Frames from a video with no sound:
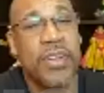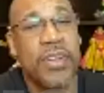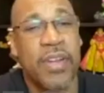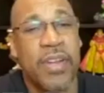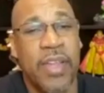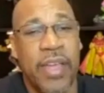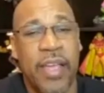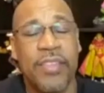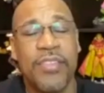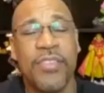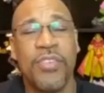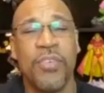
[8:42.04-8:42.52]

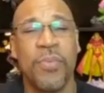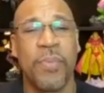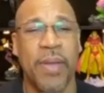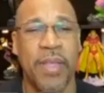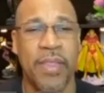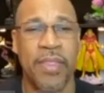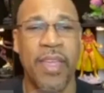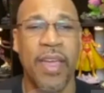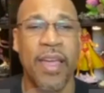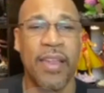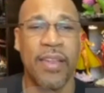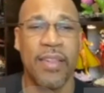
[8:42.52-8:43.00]
ask you about
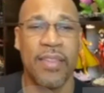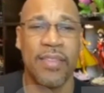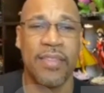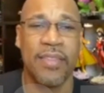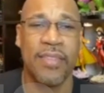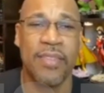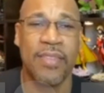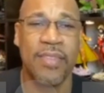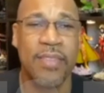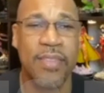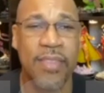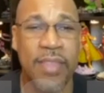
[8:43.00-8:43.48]
that.
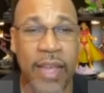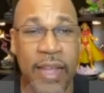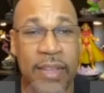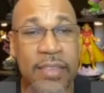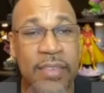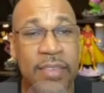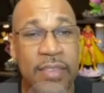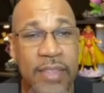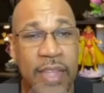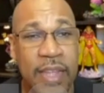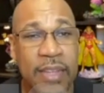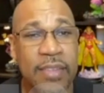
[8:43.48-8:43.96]
Yeah,
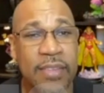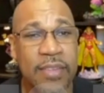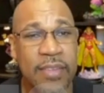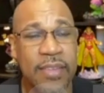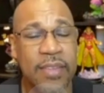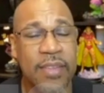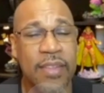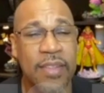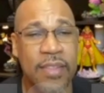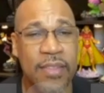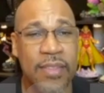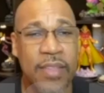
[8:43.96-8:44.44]
that's that's
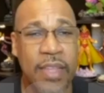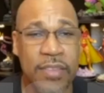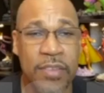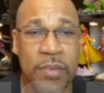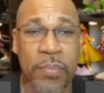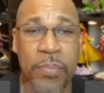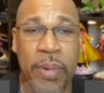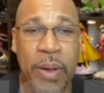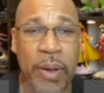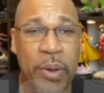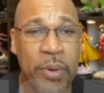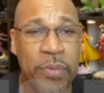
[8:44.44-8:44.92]
that's
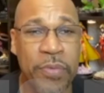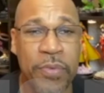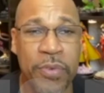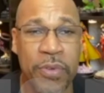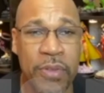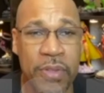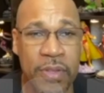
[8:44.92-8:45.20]
um, a powerful that